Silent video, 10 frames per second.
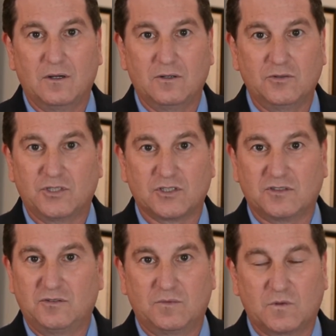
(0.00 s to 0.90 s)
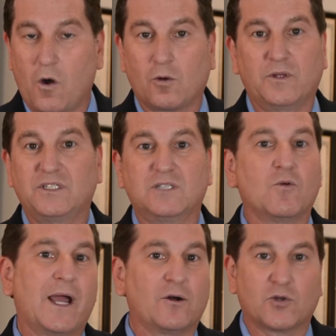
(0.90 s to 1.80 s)
who just totally
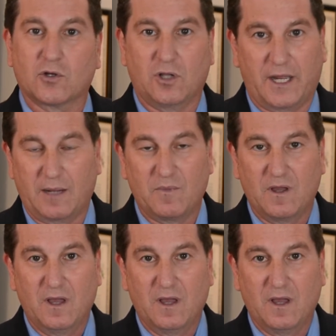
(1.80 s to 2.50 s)
derailed her claim.